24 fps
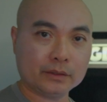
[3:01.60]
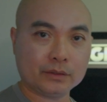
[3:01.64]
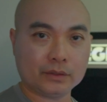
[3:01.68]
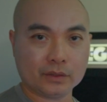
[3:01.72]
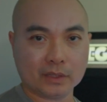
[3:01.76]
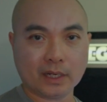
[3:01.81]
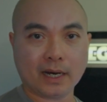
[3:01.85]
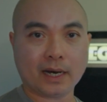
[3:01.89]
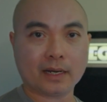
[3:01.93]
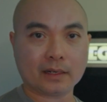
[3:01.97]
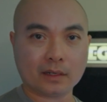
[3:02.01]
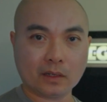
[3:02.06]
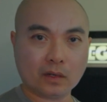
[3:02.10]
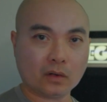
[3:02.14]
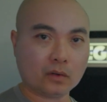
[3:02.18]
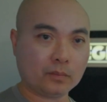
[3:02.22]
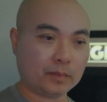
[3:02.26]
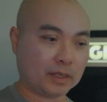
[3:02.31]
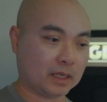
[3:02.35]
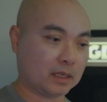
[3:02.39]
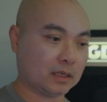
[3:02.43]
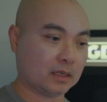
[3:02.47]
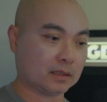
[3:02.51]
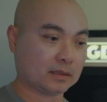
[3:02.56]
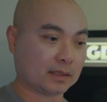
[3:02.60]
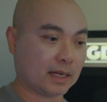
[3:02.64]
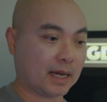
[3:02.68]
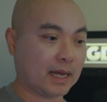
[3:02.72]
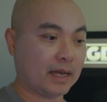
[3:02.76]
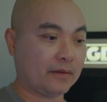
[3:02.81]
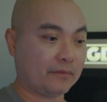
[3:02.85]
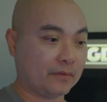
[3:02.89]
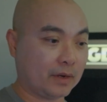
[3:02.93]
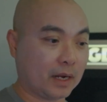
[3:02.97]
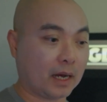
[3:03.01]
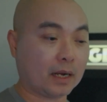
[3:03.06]
do not know because I
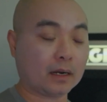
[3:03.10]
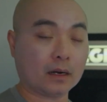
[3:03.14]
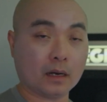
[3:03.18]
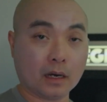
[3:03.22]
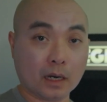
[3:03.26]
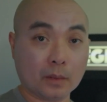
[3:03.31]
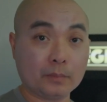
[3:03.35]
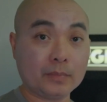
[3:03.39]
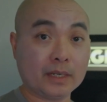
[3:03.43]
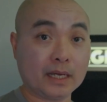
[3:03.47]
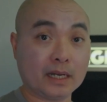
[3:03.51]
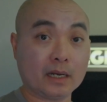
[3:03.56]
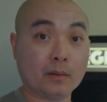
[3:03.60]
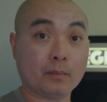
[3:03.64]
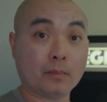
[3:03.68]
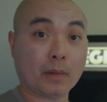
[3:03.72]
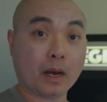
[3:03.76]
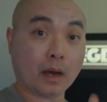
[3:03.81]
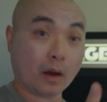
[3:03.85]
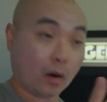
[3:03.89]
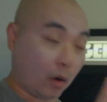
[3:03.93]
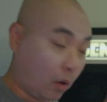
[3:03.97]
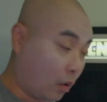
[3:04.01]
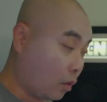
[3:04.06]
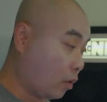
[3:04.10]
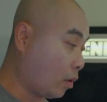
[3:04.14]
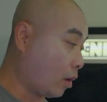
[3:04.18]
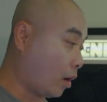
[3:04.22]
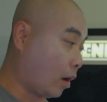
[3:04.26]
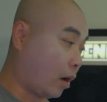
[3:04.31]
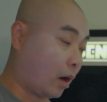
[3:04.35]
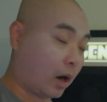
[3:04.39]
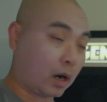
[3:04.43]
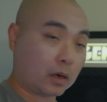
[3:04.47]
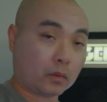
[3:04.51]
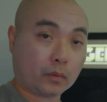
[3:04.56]
have not updated my
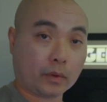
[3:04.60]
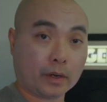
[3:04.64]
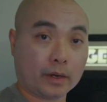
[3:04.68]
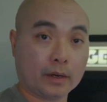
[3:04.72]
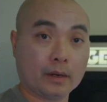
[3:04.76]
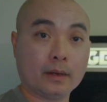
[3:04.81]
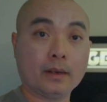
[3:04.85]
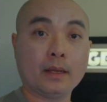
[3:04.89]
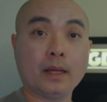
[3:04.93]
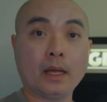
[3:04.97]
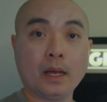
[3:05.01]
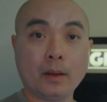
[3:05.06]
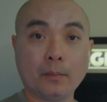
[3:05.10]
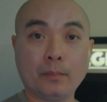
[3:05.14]
own hardware.